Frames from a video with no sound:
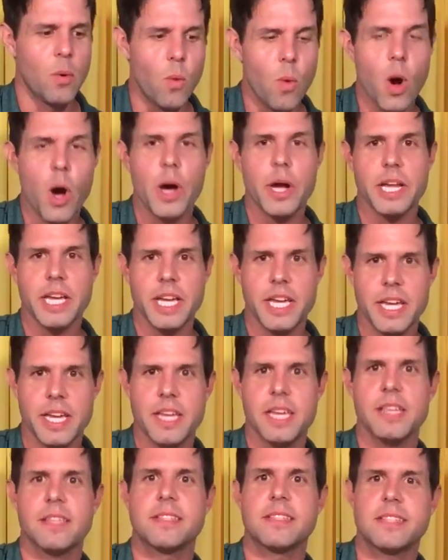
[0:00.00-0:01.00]
What he
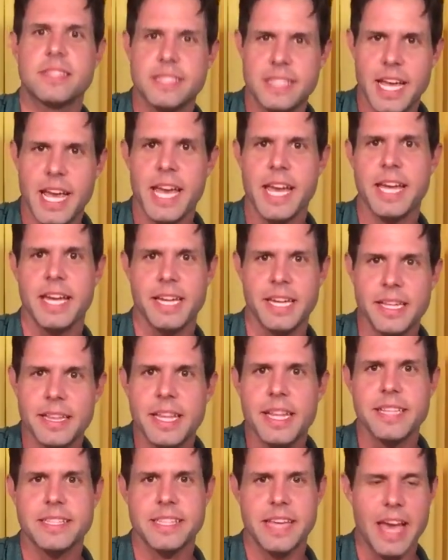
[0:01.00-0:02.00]
is saying,
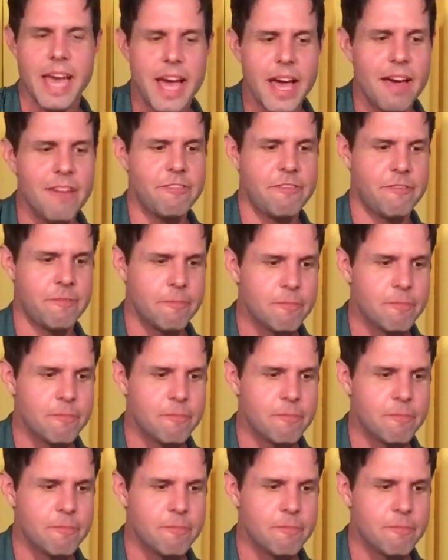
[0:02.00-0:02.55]
that's F.